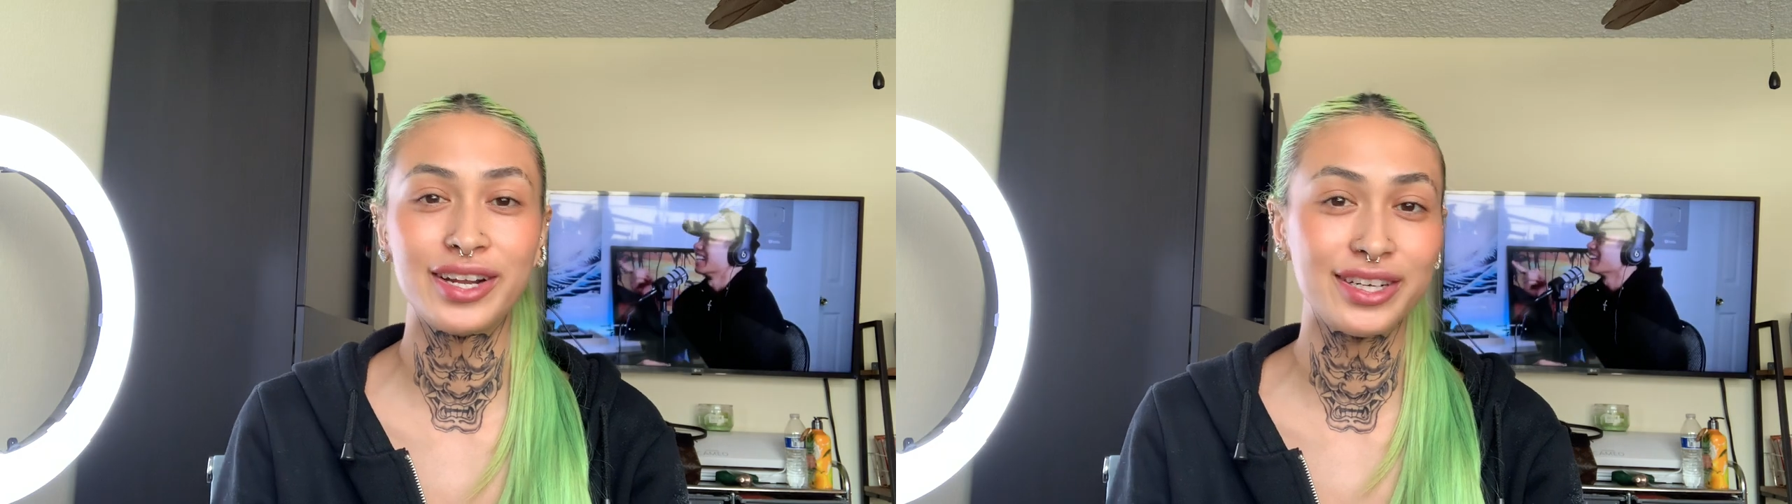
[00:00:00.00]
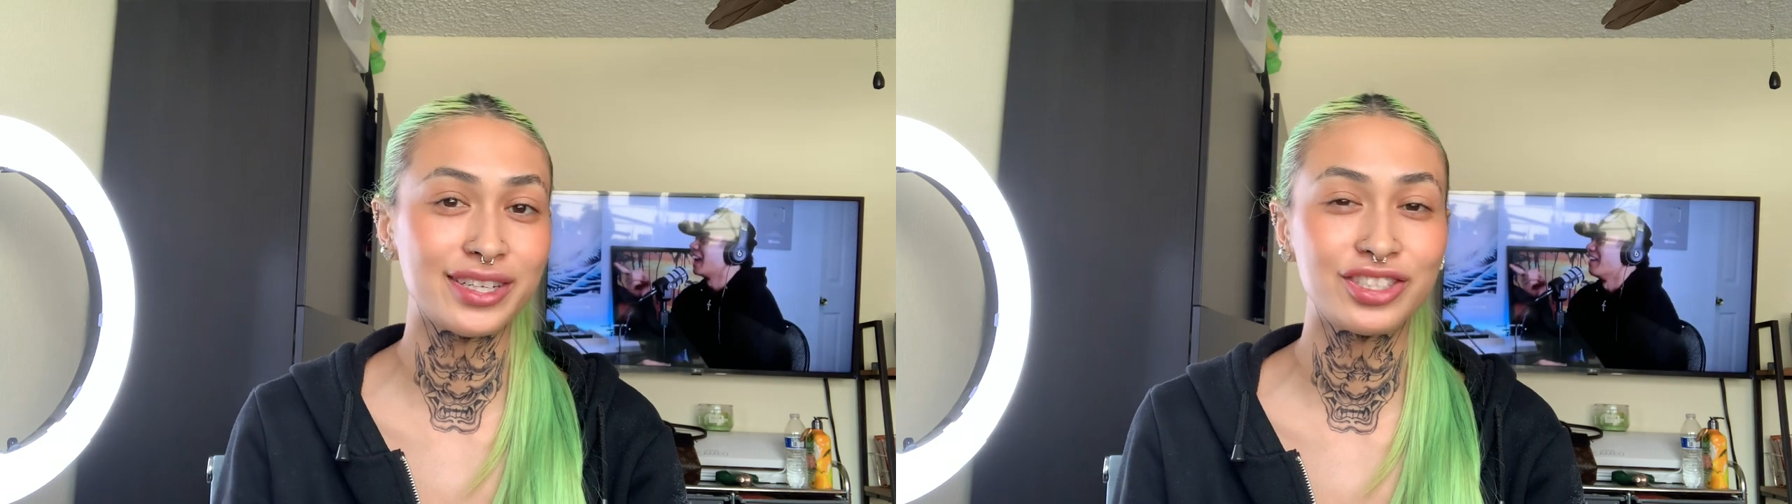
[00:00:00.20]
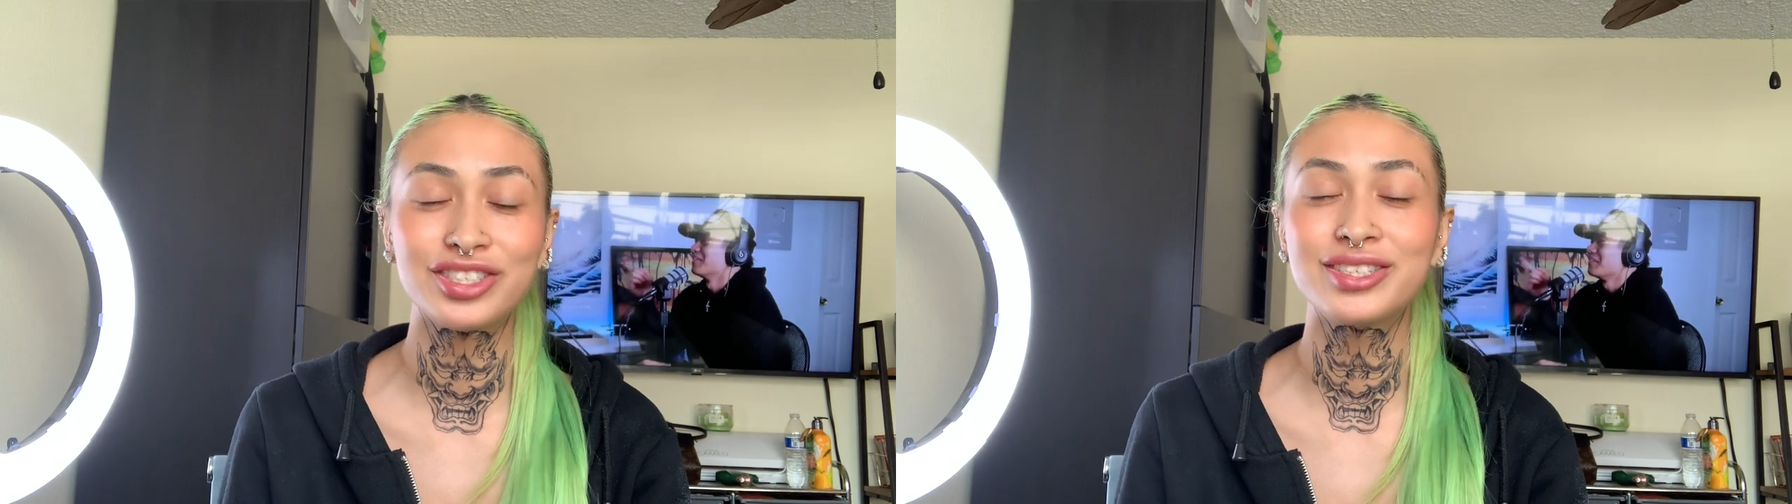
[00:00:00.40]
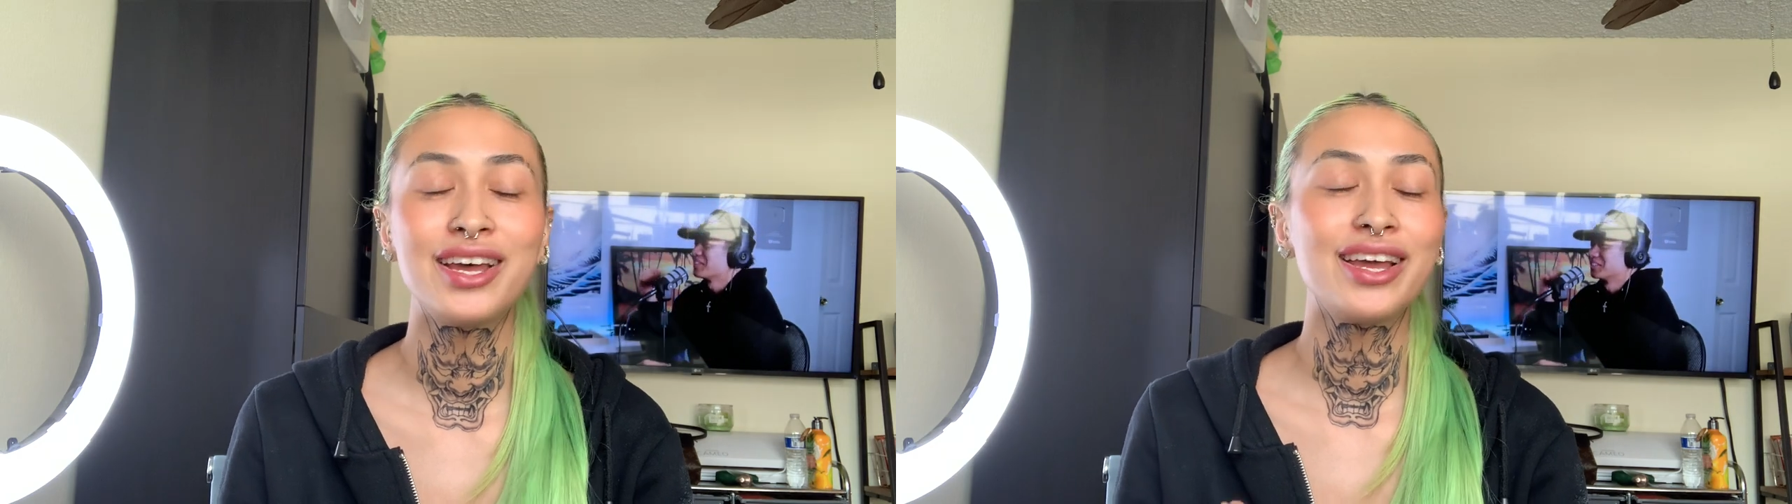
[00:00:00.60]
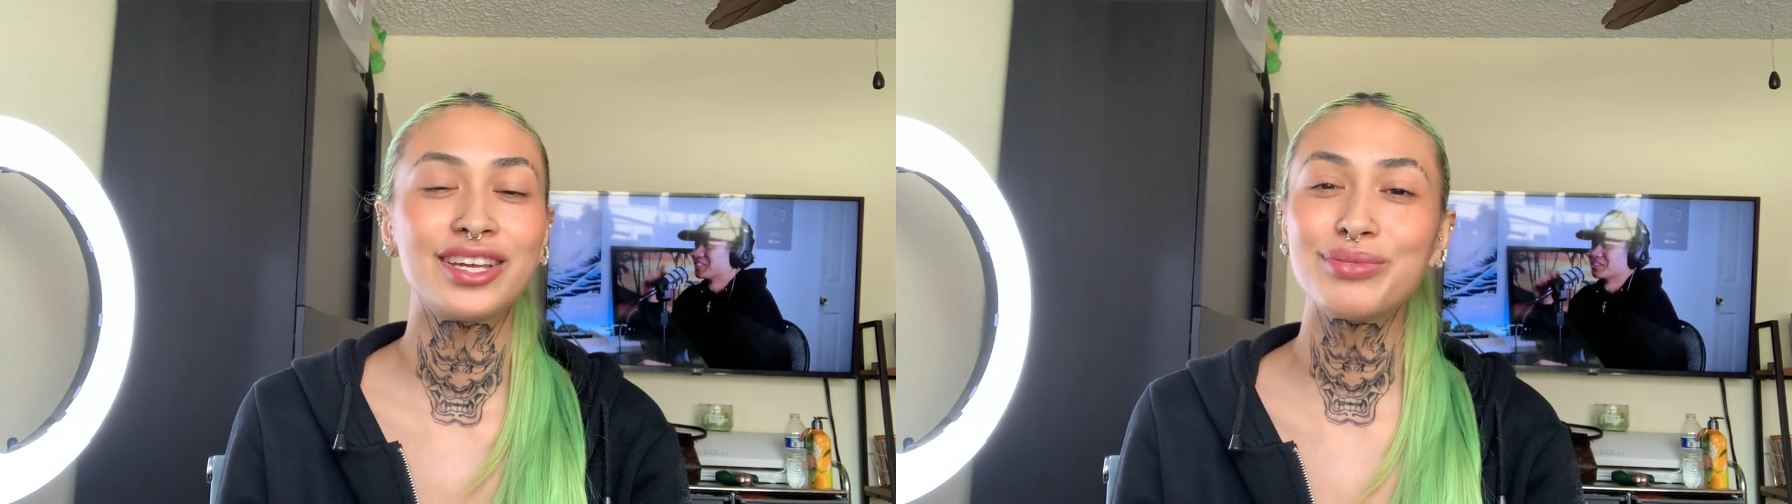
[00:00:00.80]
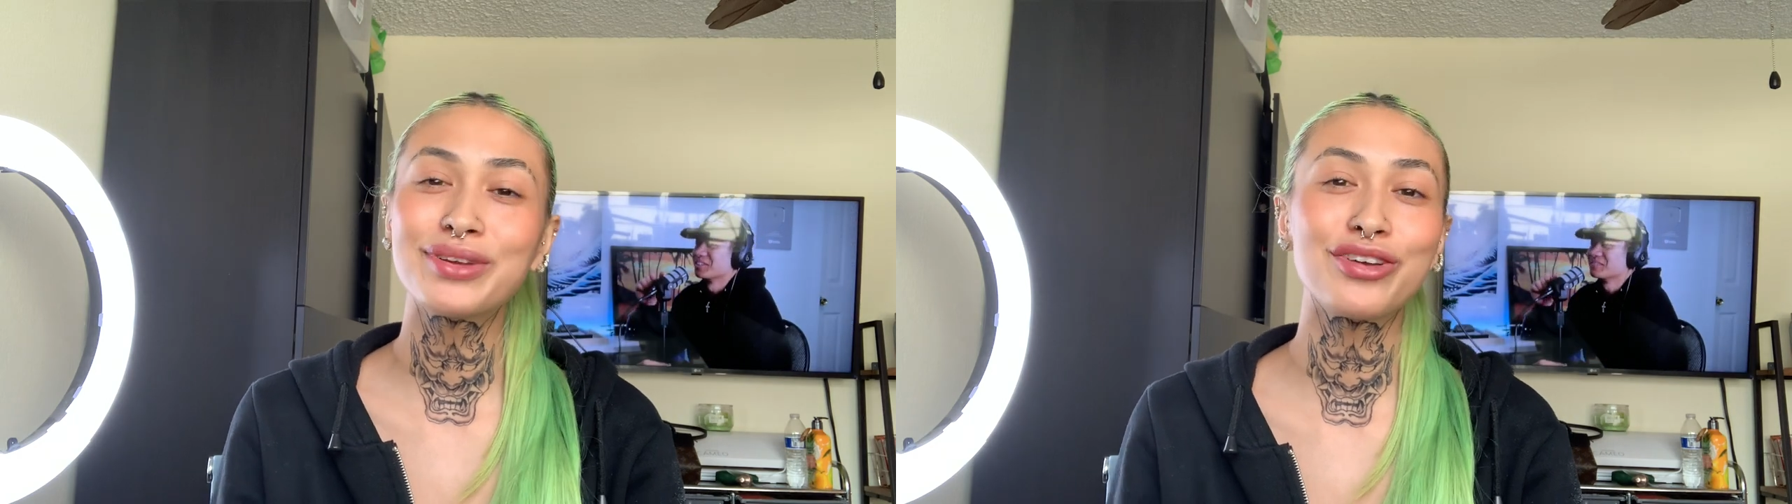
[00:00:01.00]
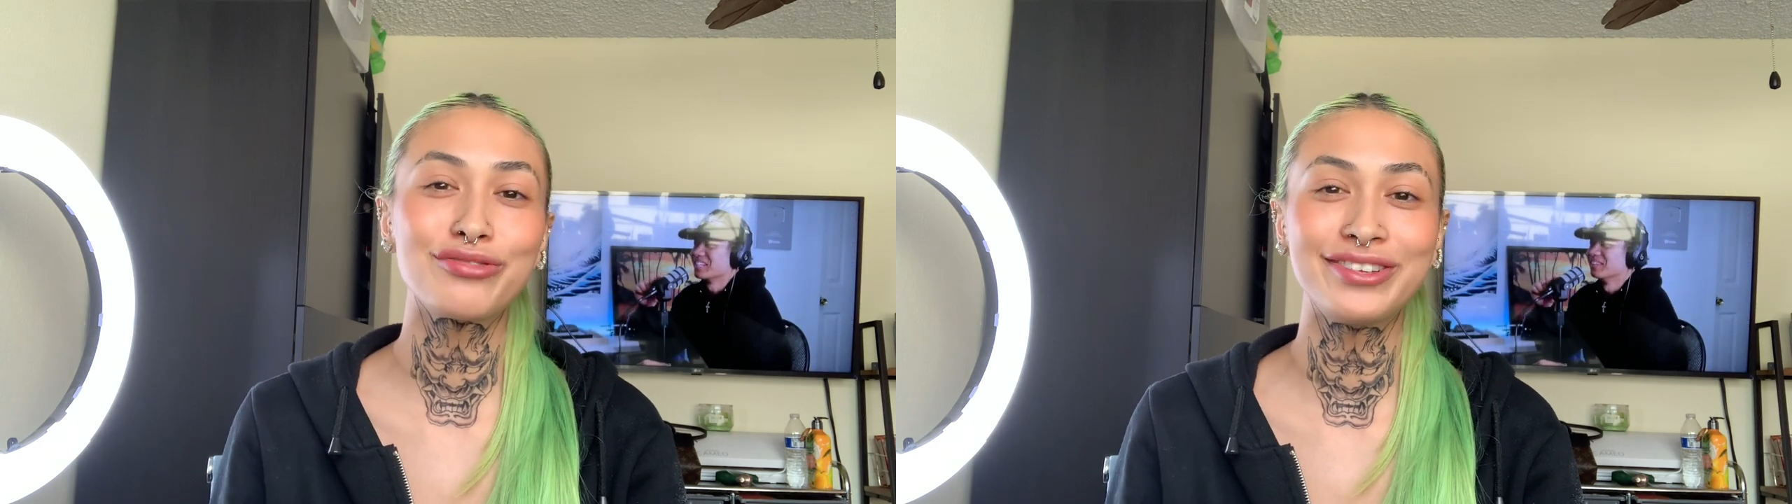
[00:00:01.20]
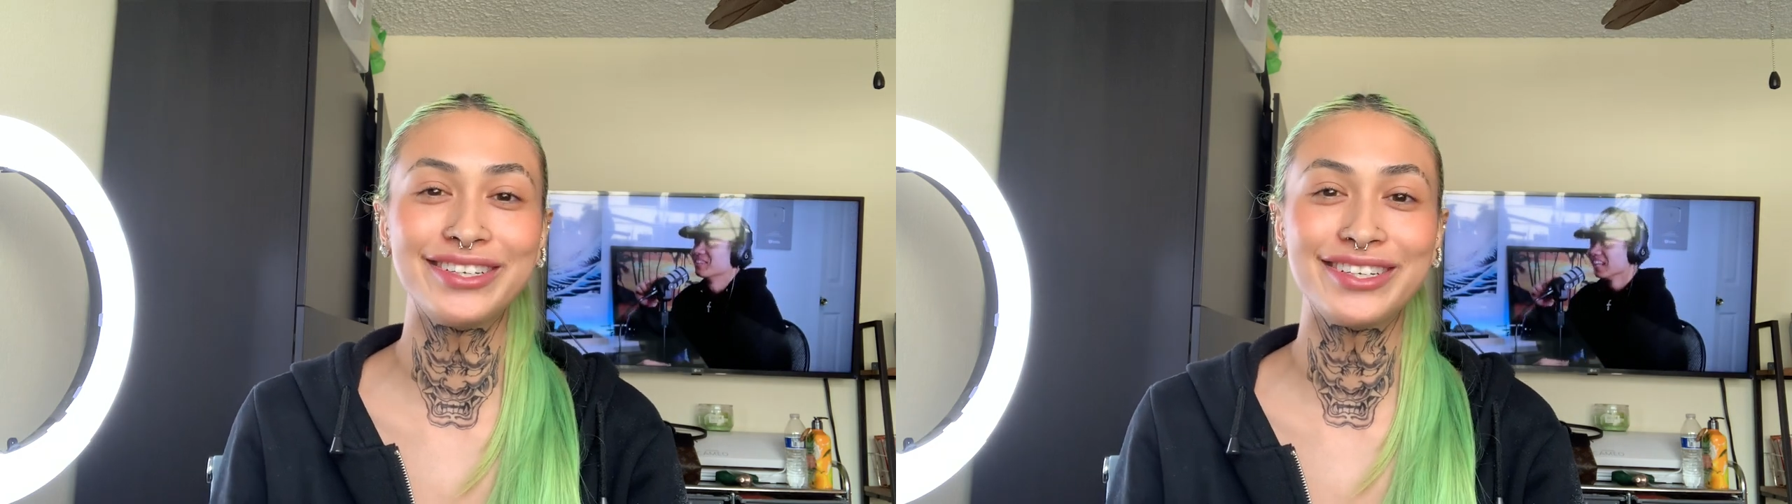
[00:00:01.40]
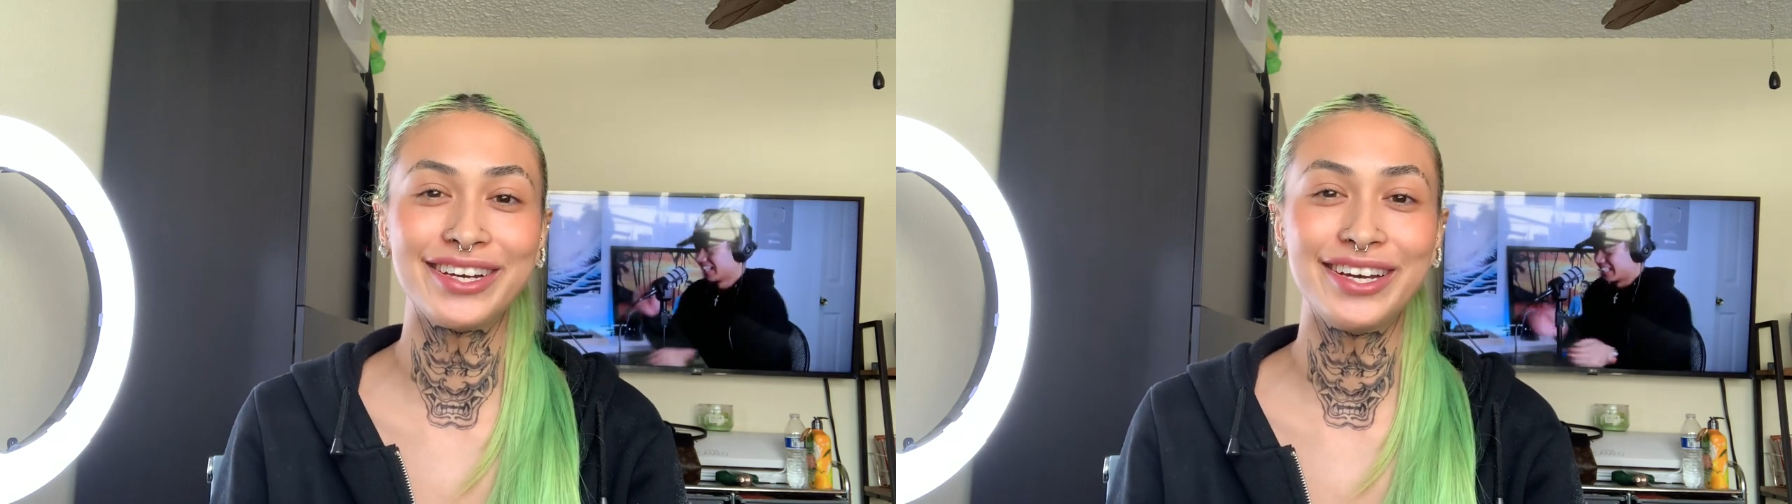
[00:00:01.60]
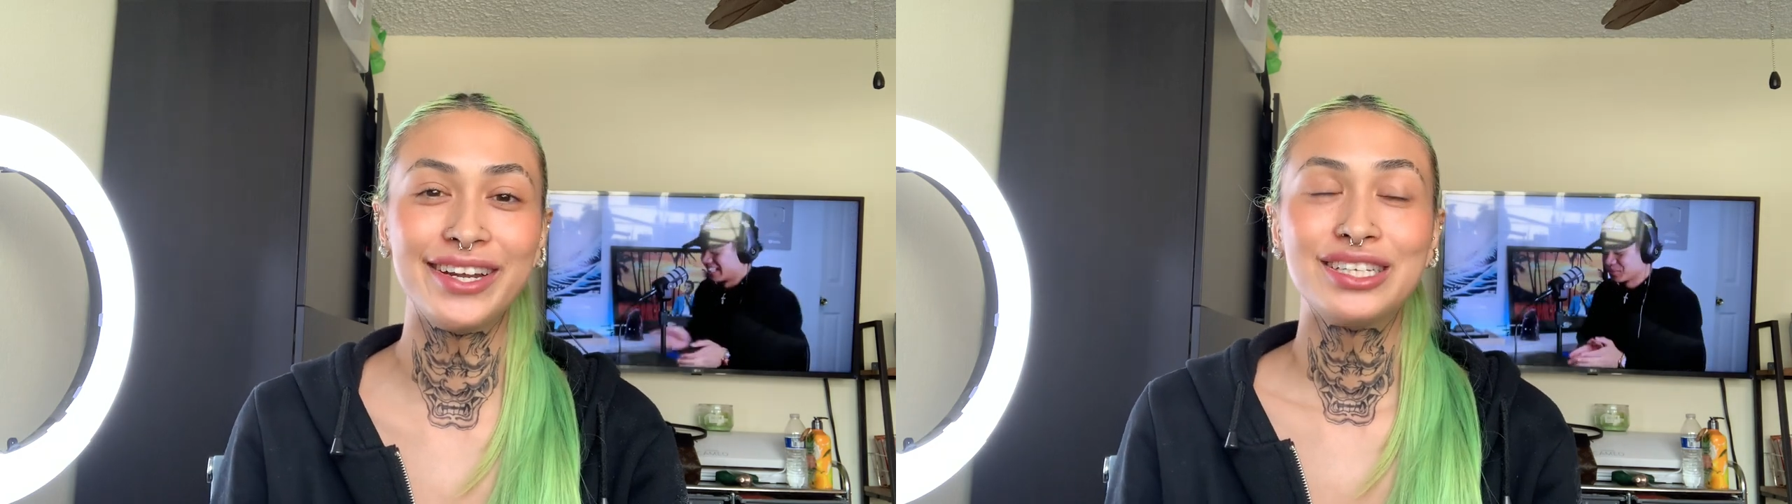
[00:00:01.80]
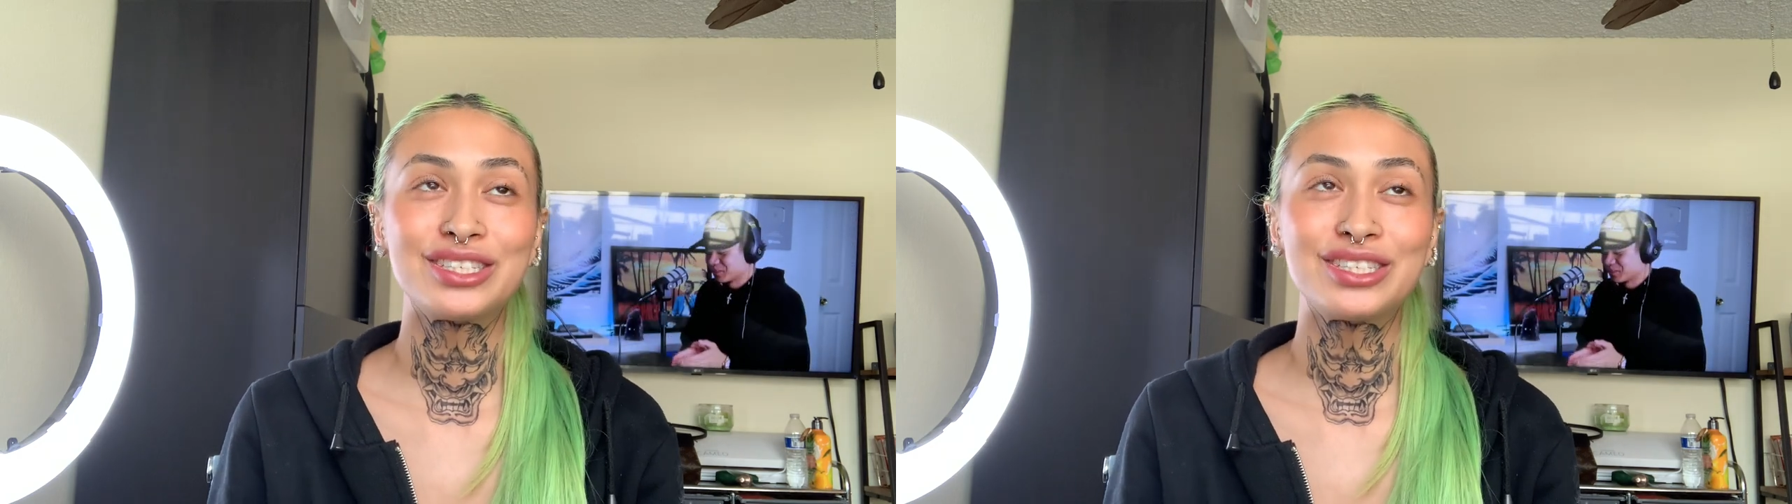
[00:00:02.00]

and just keeping it really good.